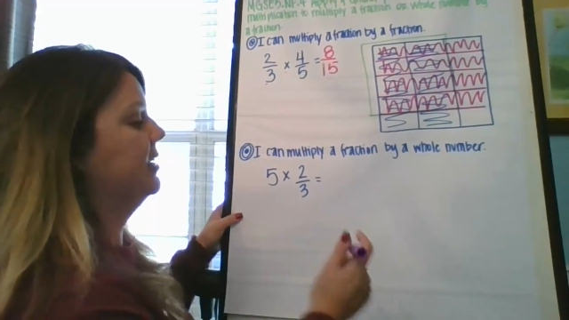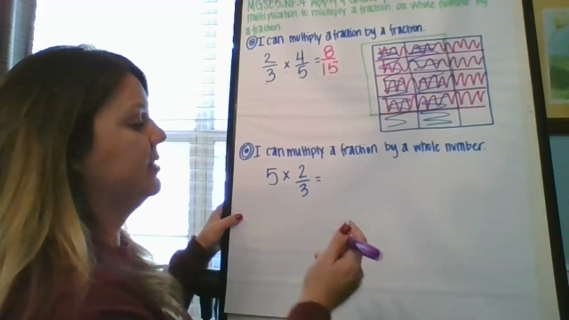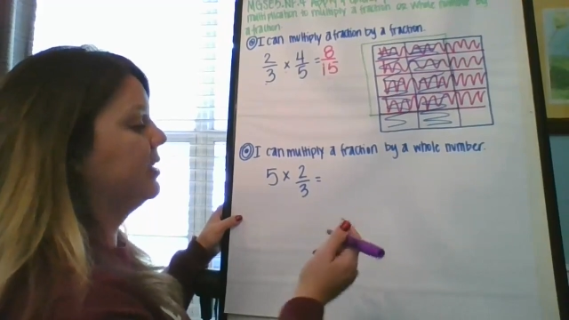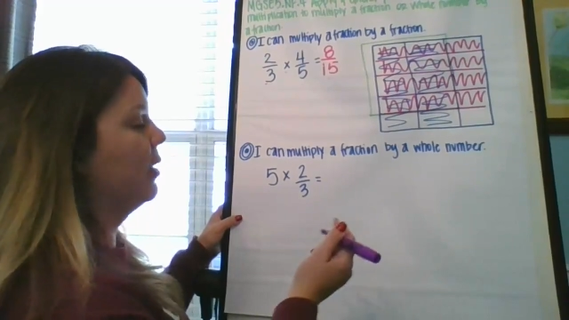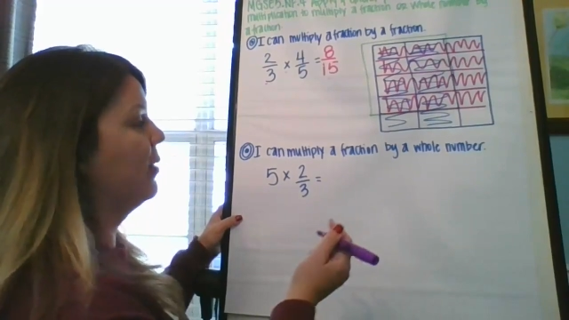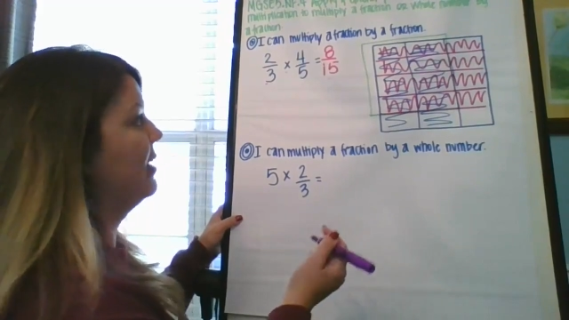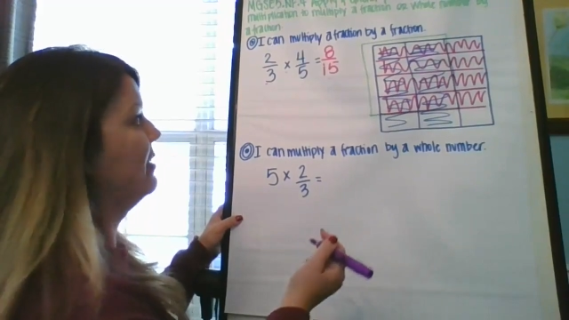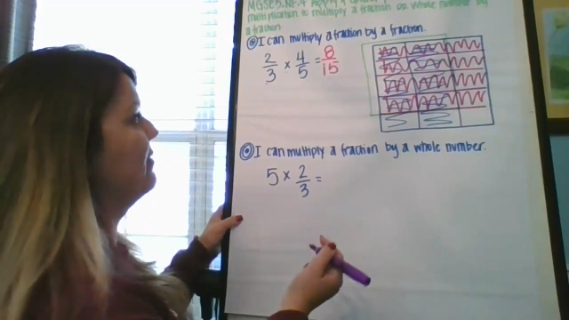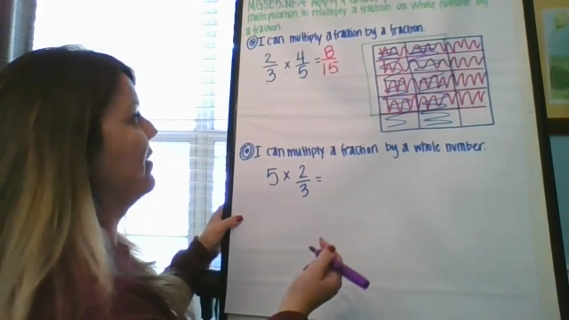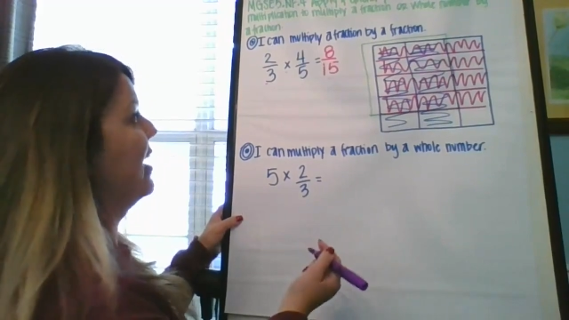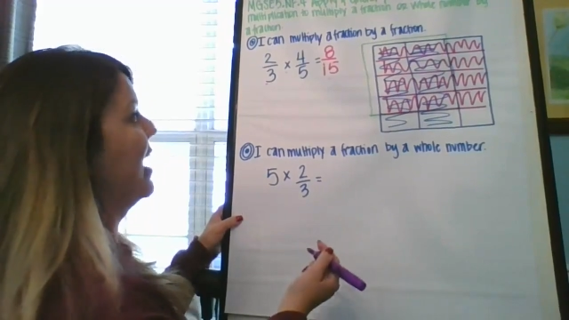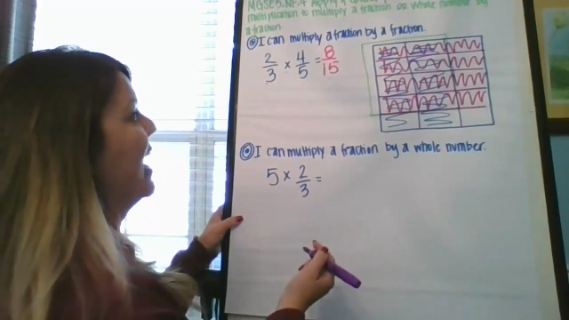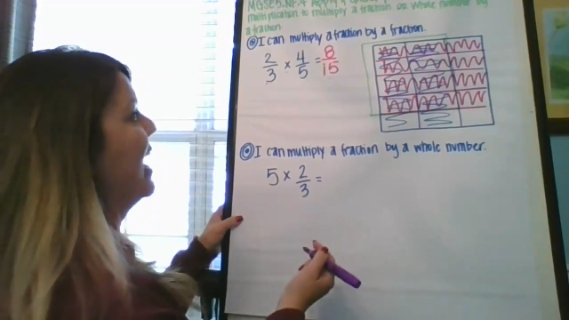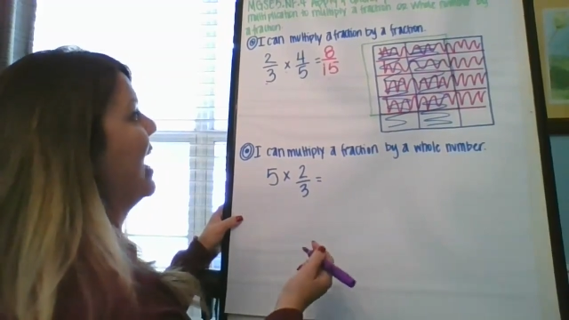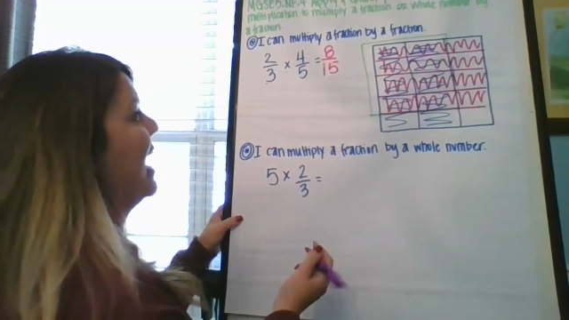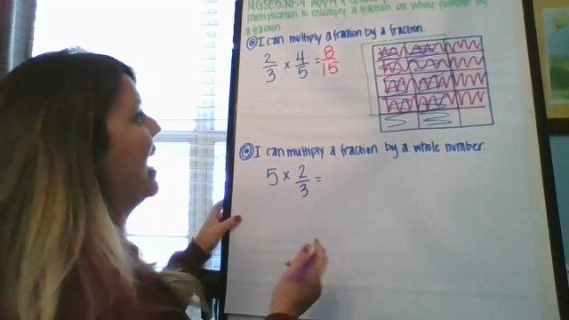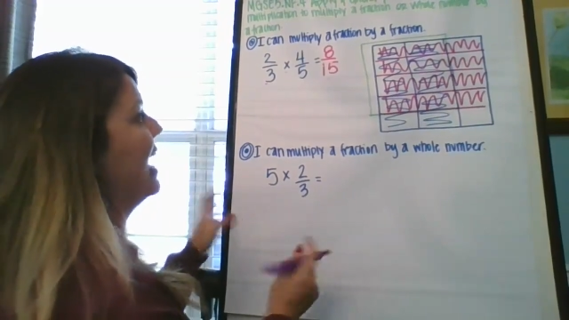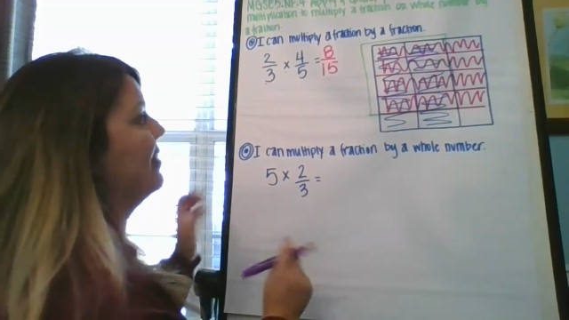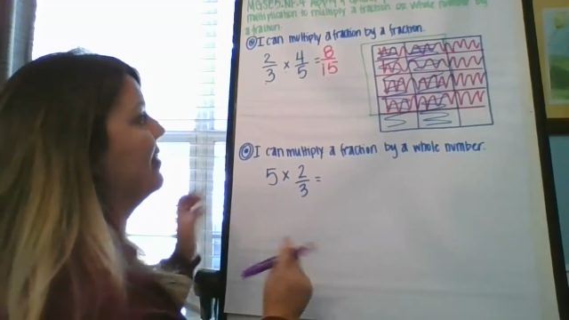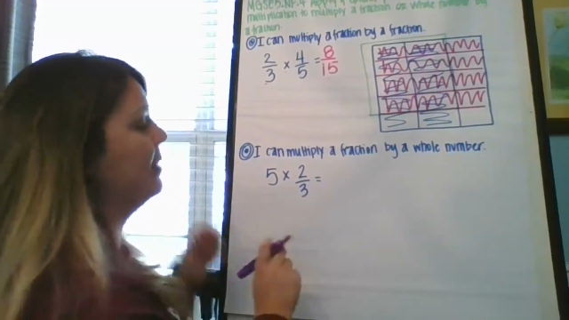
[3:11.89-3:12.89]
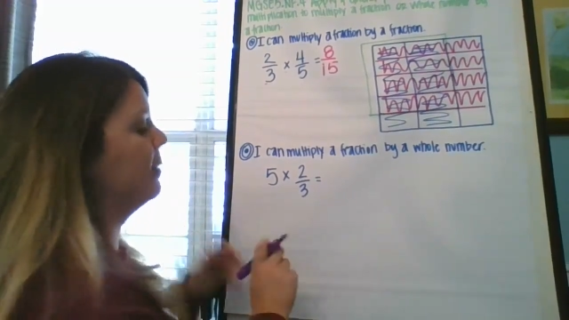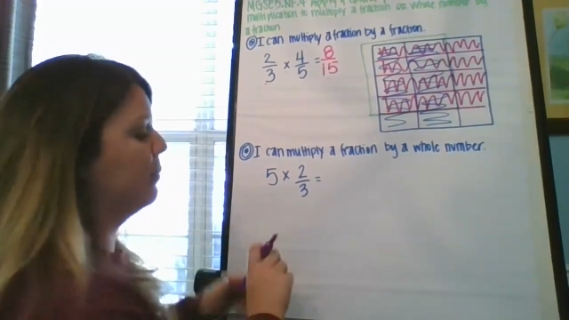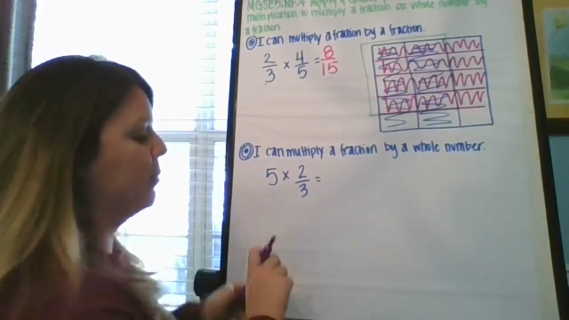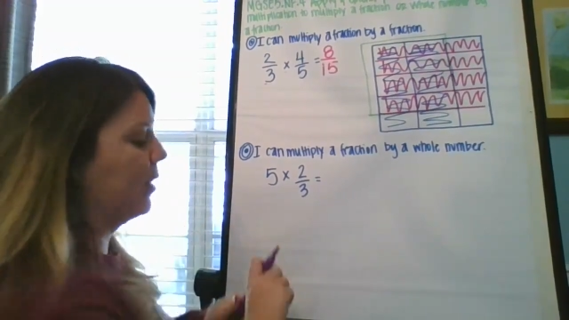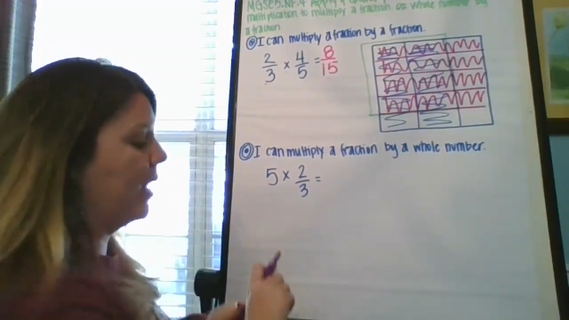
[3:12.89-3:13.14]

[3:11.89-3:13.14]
So if I had the